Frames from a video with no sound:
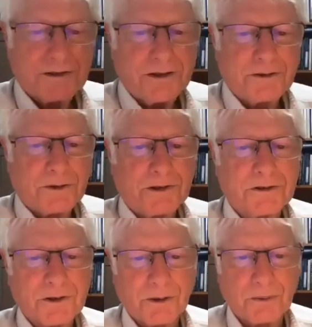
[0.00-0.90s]
easily.
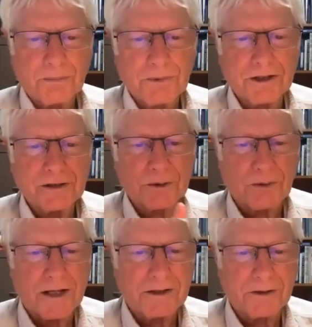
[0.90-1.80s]
So get the
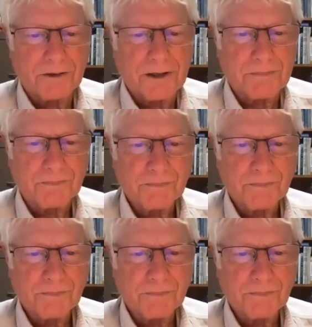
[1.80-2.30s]
right grip.